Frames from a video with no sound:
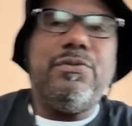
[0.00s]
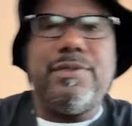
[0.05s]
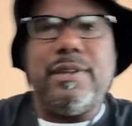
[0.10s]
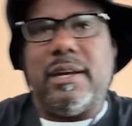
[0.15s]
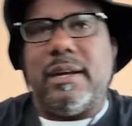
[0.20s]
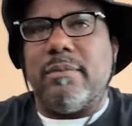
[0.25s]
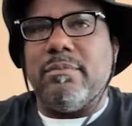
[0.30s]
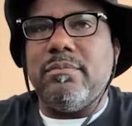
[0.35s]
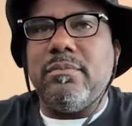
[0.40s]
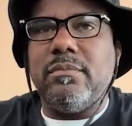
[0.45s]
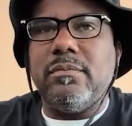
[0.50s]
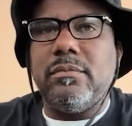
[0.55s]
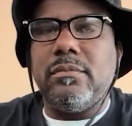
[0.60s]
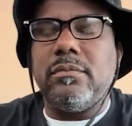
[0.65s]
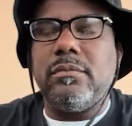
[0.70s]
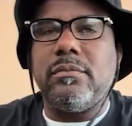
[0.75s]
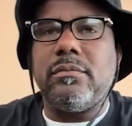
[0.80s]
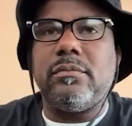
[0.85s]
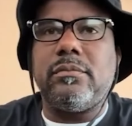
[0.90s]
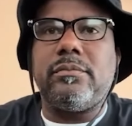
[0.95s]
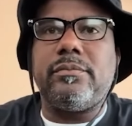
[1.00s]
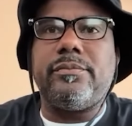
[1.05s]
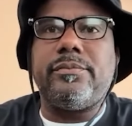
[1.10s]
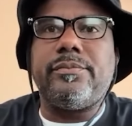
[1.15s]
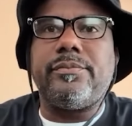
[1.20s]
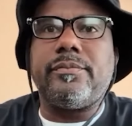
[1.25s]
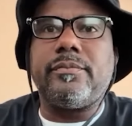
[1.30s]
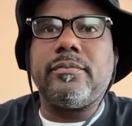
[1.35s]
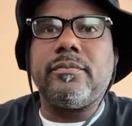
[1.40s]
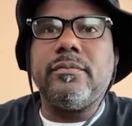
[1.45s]
them.
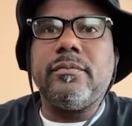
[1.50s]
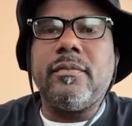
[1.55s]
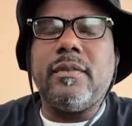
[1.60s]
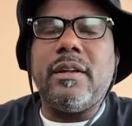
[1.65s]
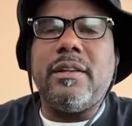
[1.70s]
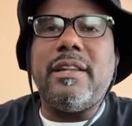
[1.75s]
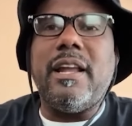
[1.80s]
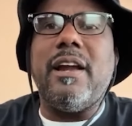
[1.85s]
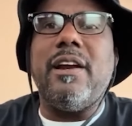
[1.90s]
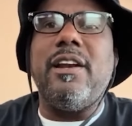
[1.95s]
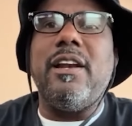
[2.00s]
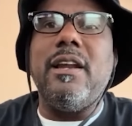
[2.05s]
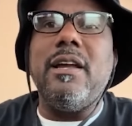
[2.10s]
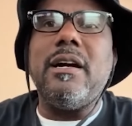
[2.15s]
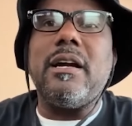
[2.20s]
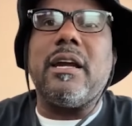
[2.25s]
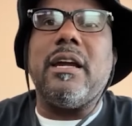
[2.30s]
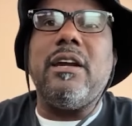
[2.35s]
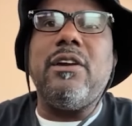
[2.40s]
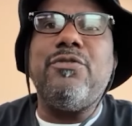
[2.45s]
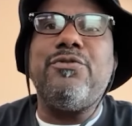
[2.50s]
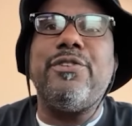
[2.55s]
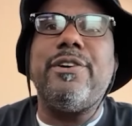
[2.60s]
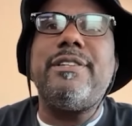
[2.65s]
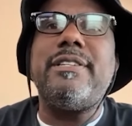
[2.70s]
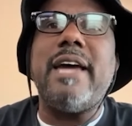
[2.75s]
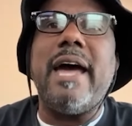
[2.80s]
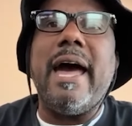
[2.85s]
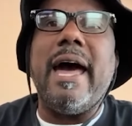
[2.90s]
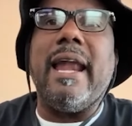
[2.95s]
They're looking for
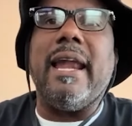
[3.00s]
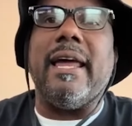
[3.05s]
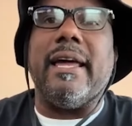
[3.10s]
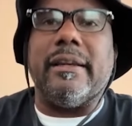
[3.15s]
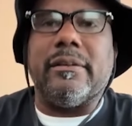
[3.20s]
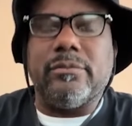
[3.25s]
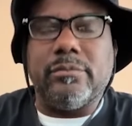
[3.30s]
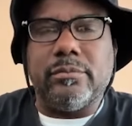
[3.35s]
talent.